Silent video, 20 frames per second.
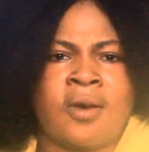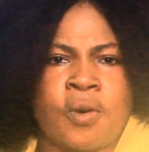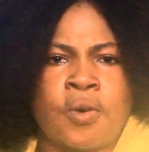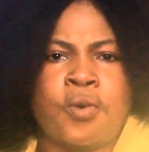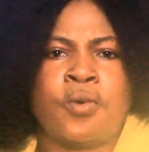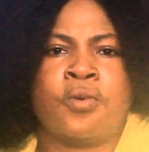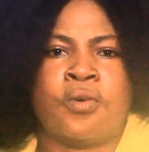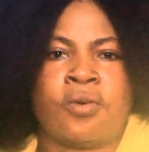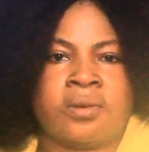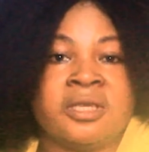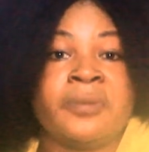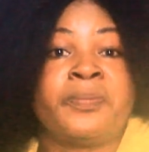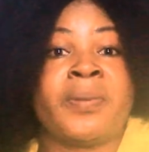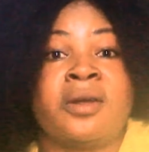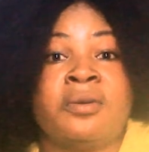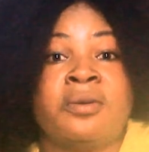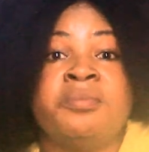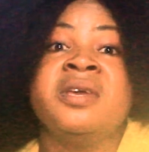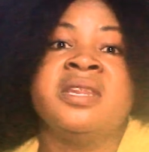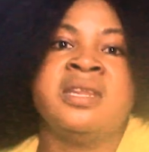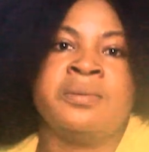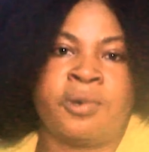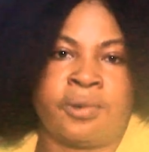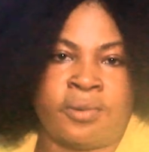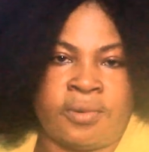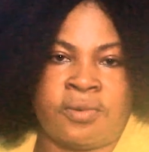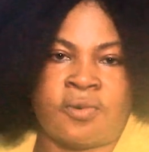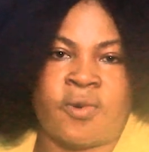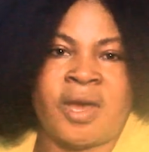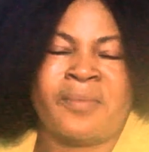oh, Nippon
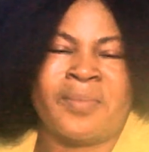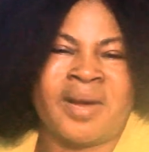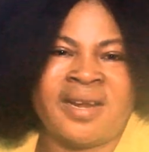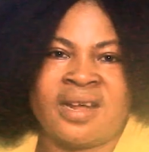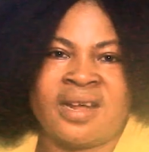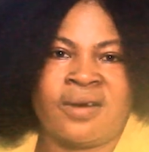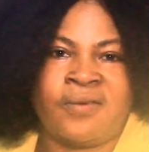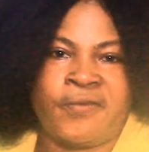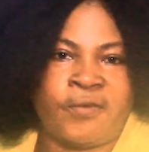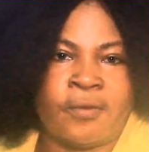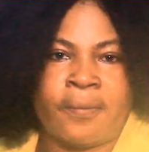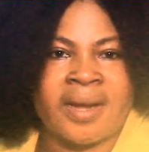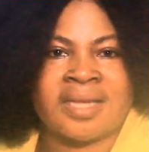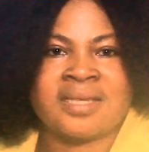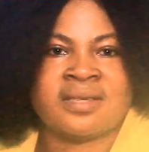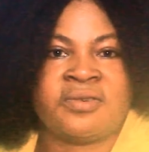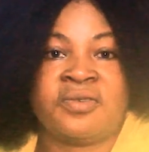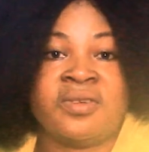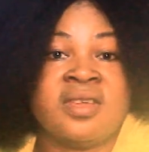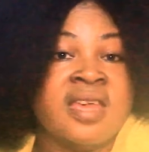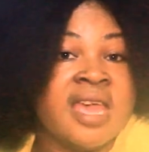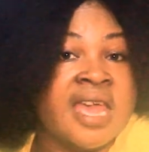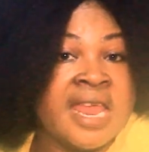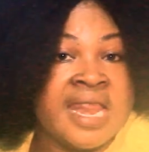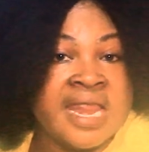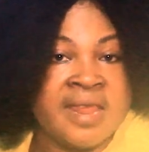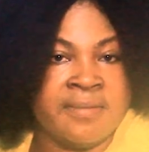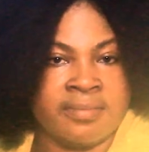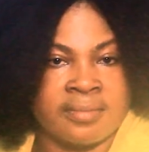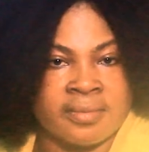minimum, why you're madam for, but she
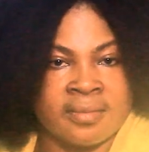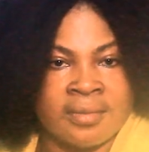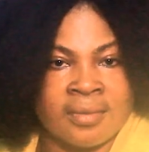in him.